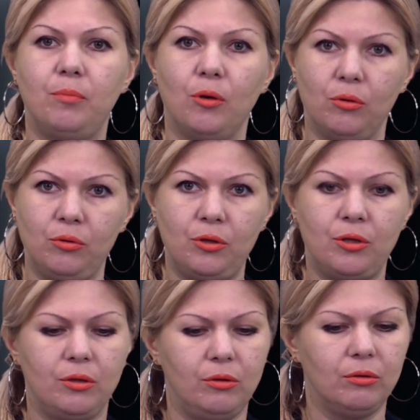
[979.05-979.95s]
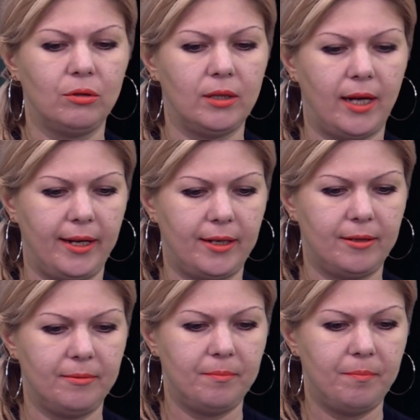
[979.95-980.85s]
post look like?
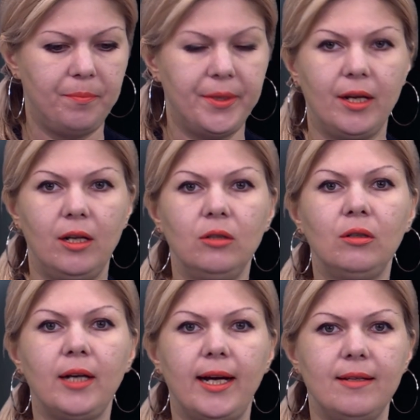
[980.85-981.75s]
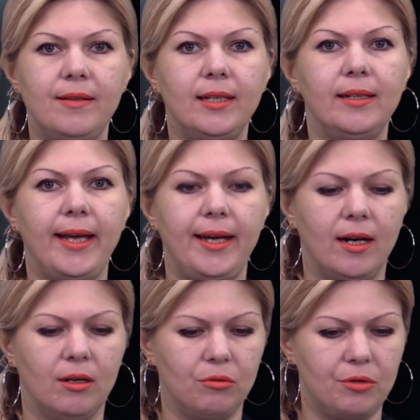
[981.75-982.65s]
Look at the
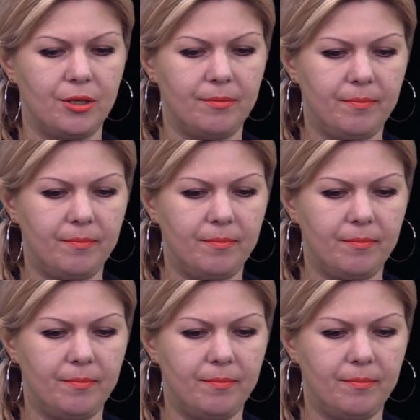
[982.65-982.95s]
layout.